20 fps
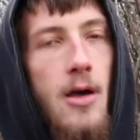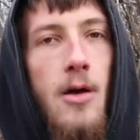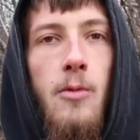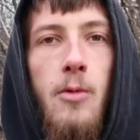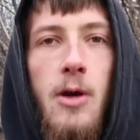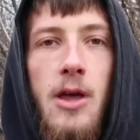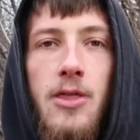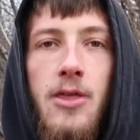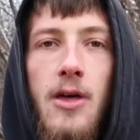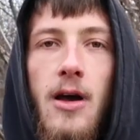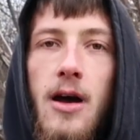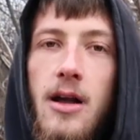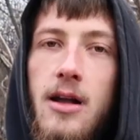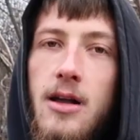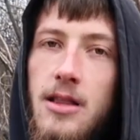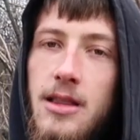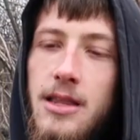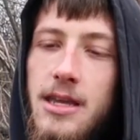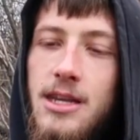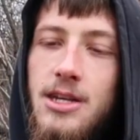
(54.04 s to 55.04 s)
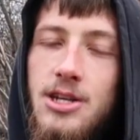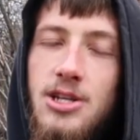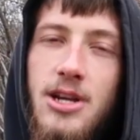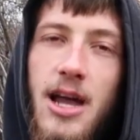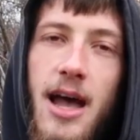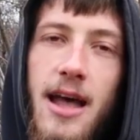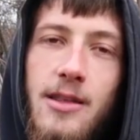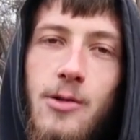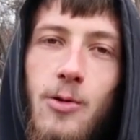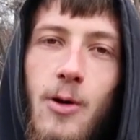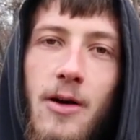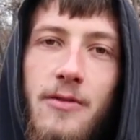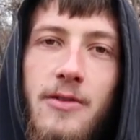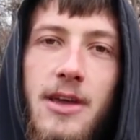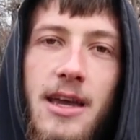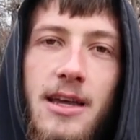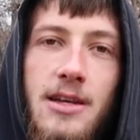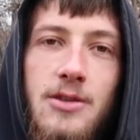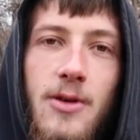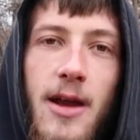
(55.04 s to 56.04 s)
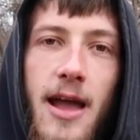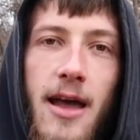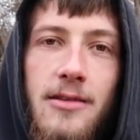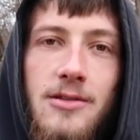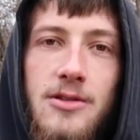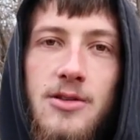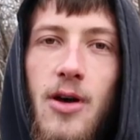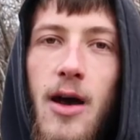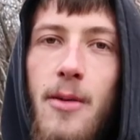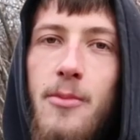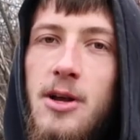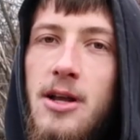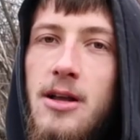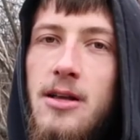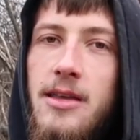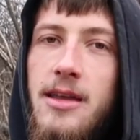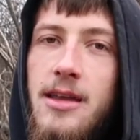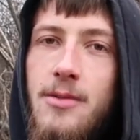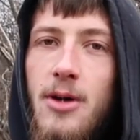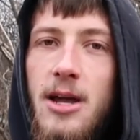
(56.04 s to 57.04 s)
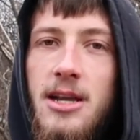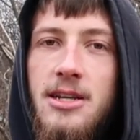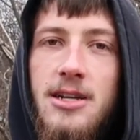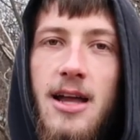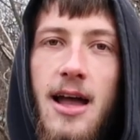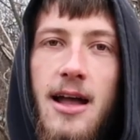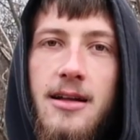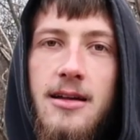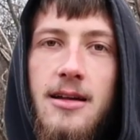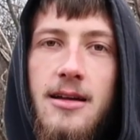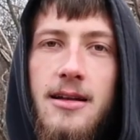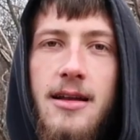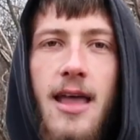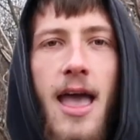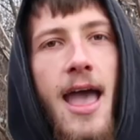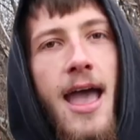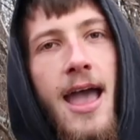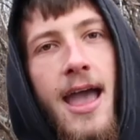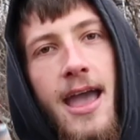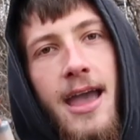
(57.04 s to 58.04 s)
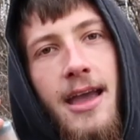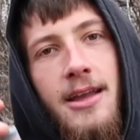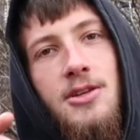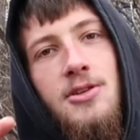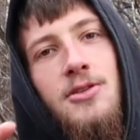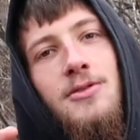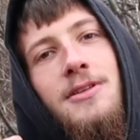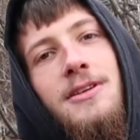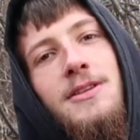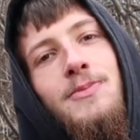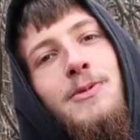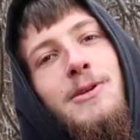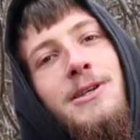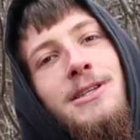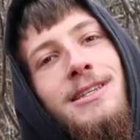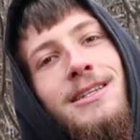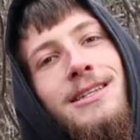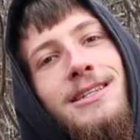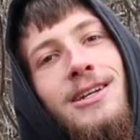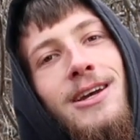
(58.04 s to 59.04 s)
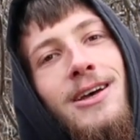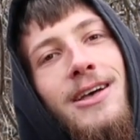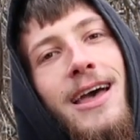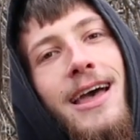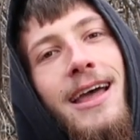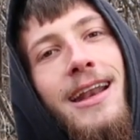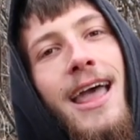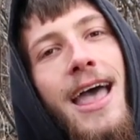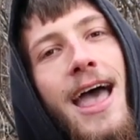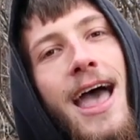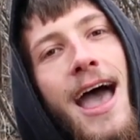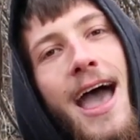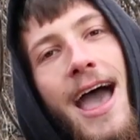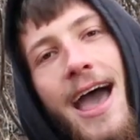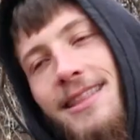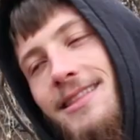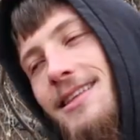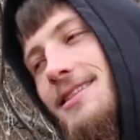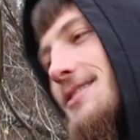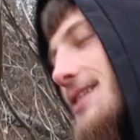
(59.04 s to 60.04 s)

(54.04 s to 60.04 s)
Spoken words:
with a clean shot 12 gauge round. So I'm gonna clean my shotgun and shoot this ballistics gel head at the